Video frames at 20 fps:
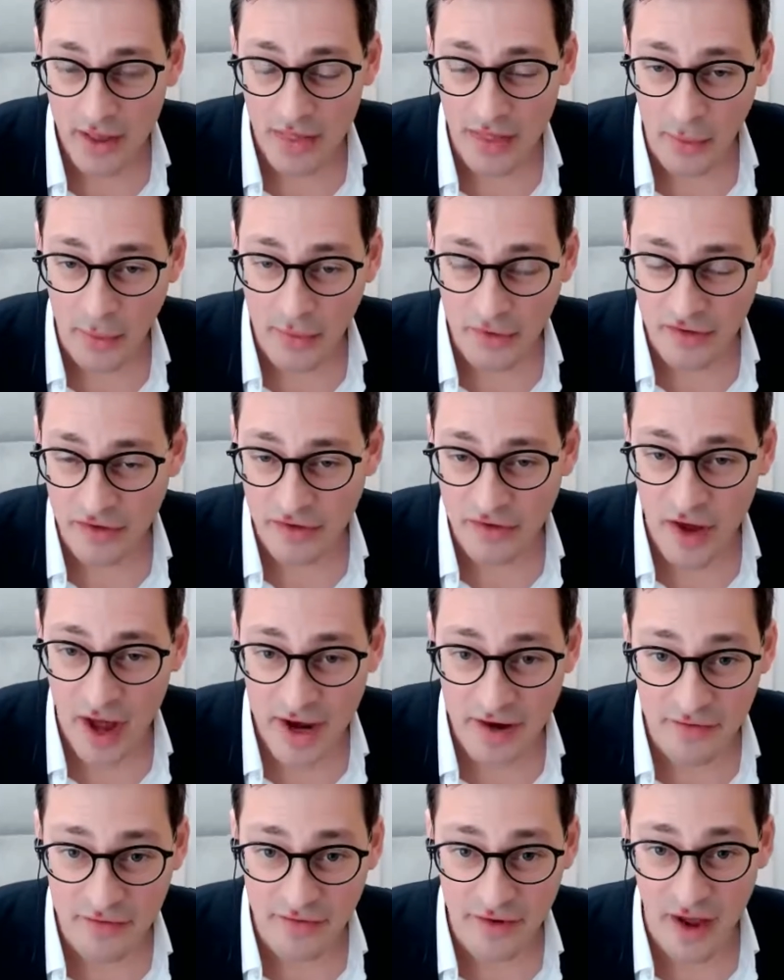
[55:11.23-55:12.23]
there was this
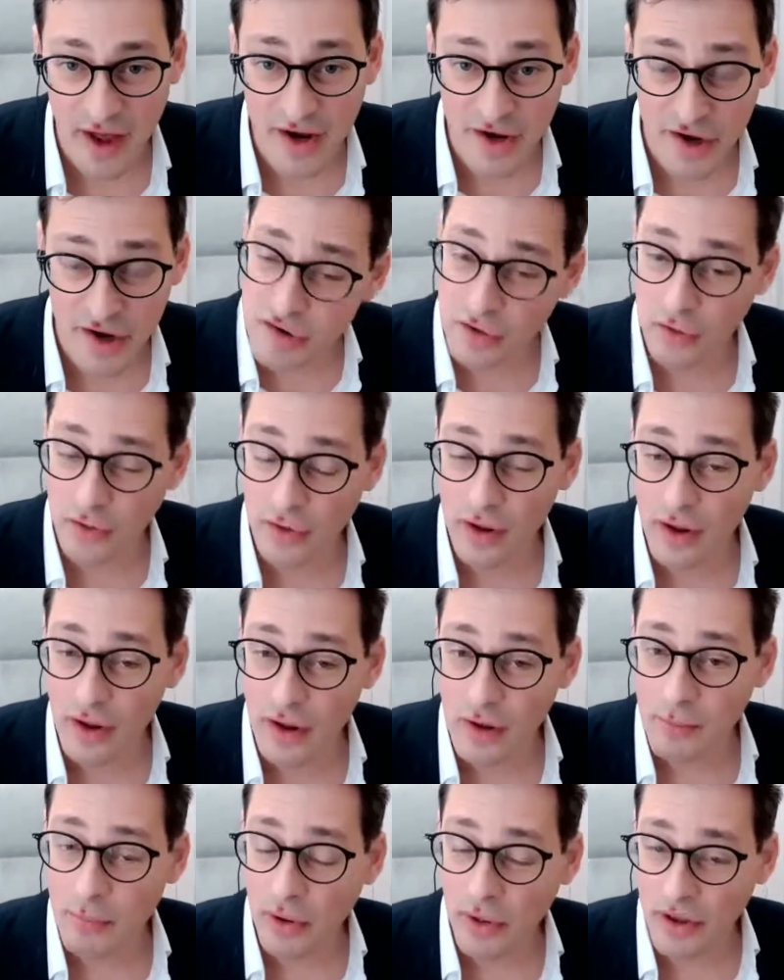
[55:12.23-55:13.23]
kind of initial
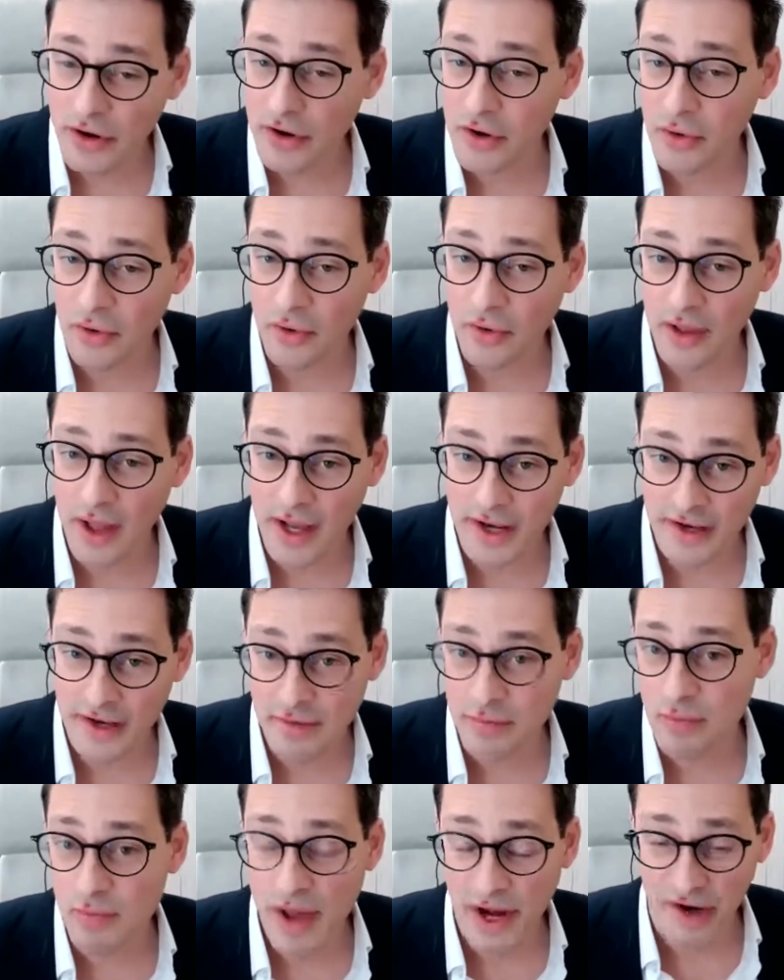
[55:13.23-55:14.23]
political and
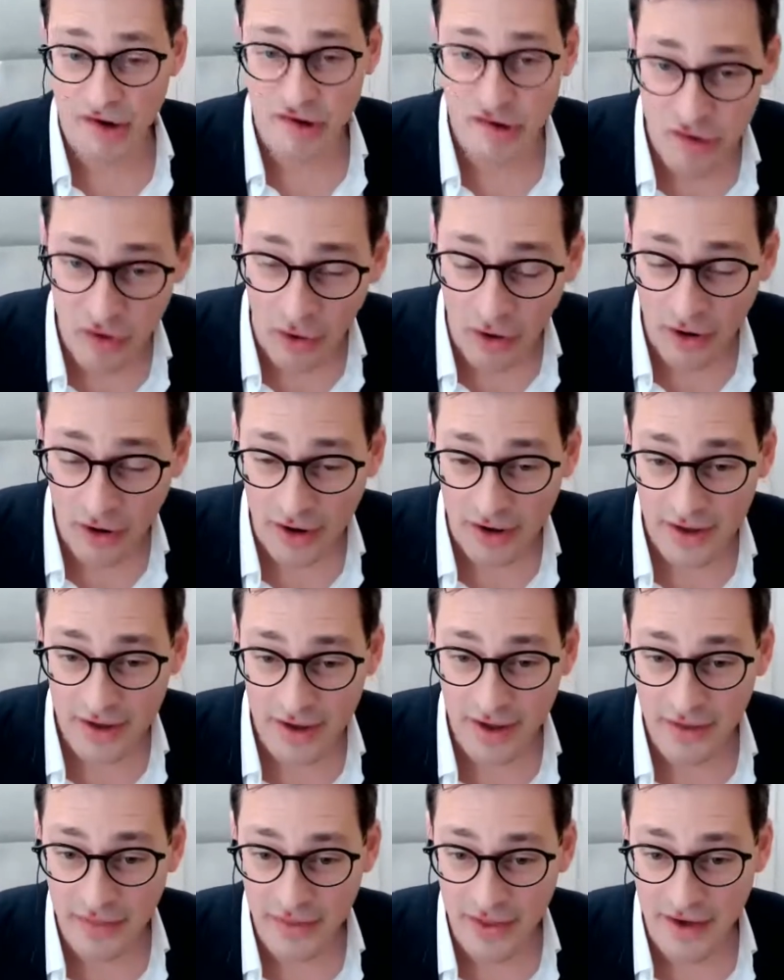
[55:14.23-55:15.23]
diplomatic shock
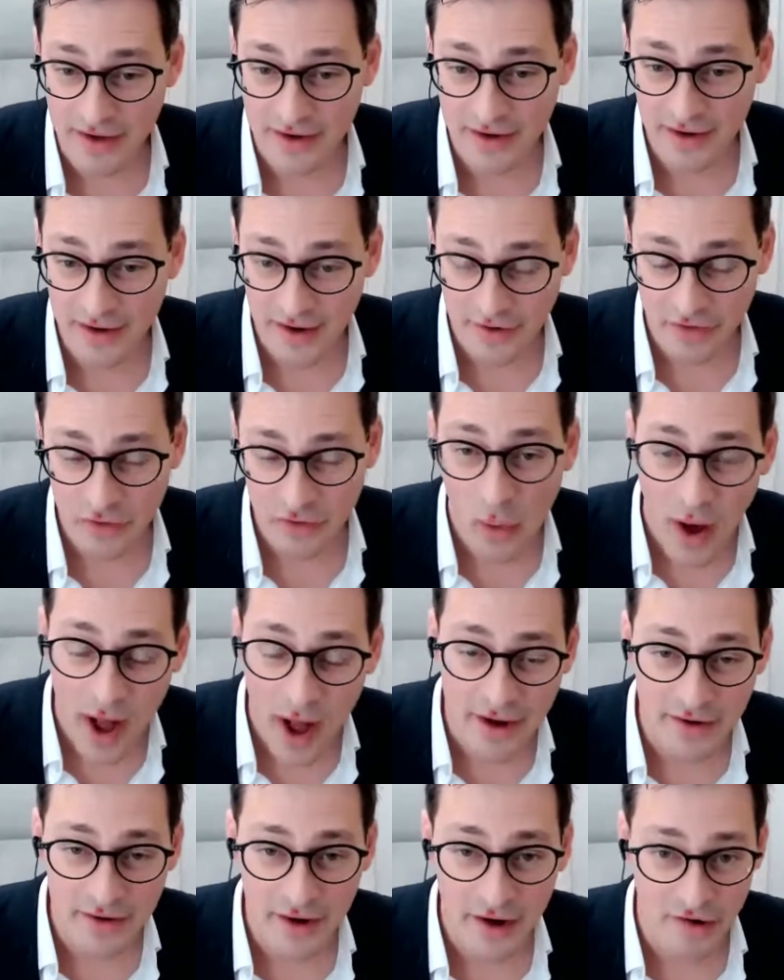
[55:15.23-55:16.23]
in that it's
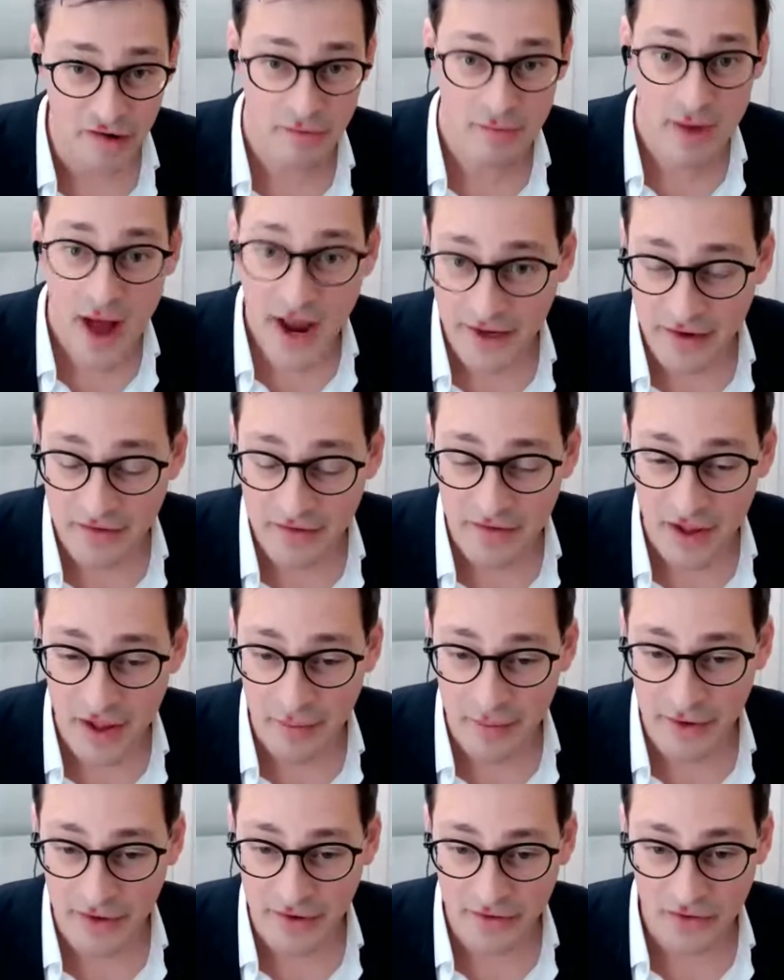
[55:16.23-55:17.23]
quite a dramatic
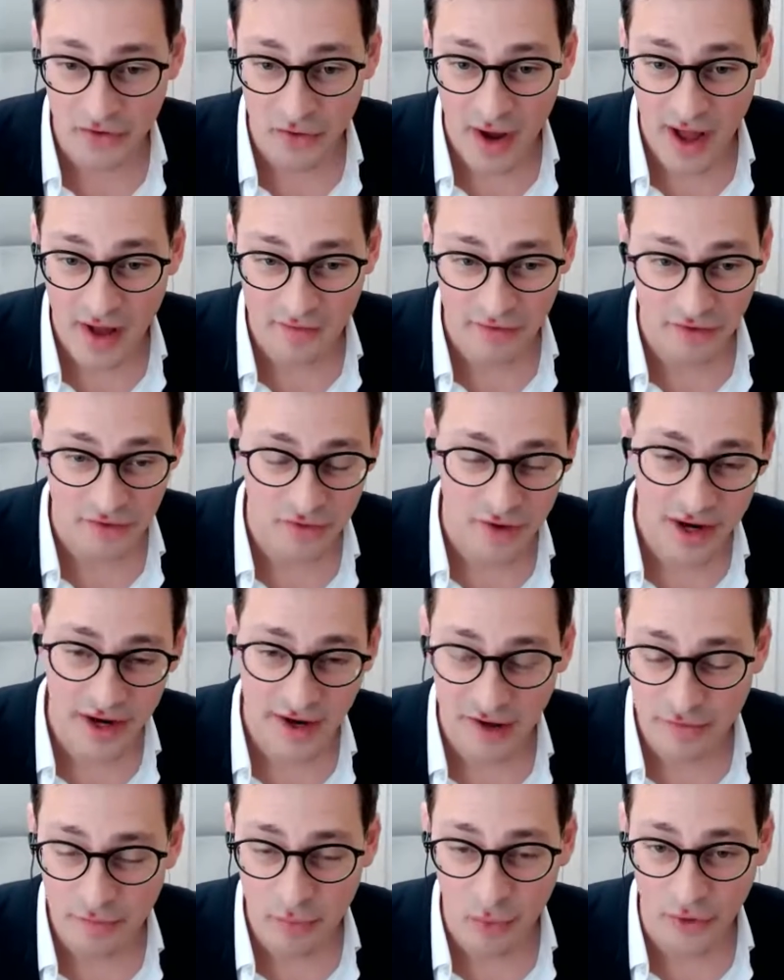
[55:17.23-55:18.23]
development to have Australian
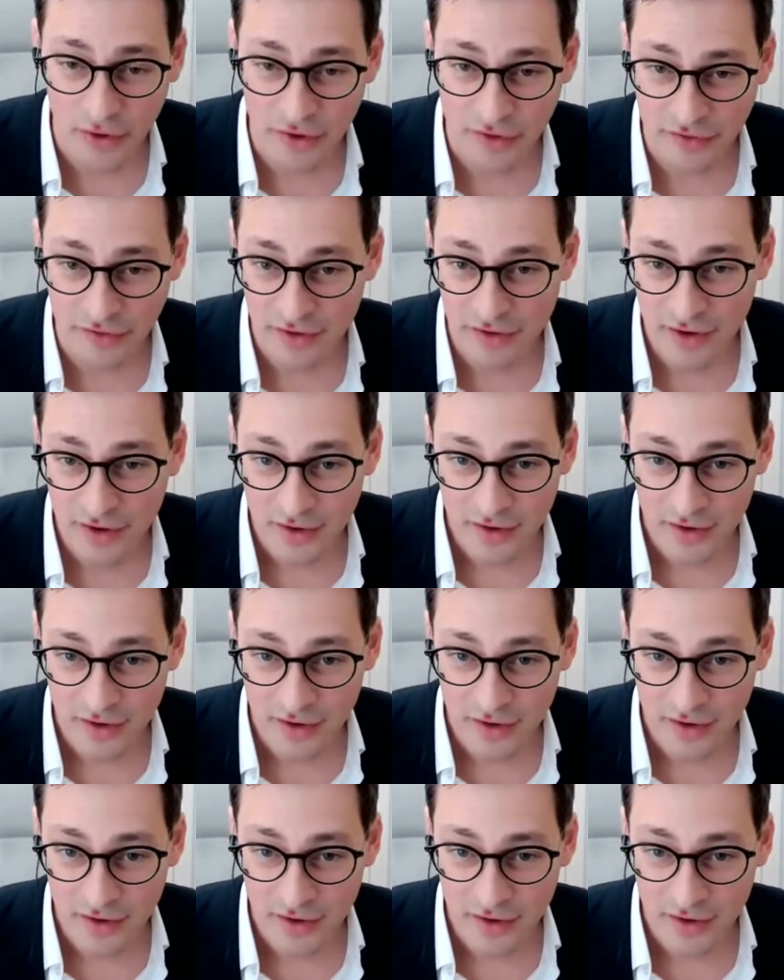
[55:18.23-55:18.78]
exporters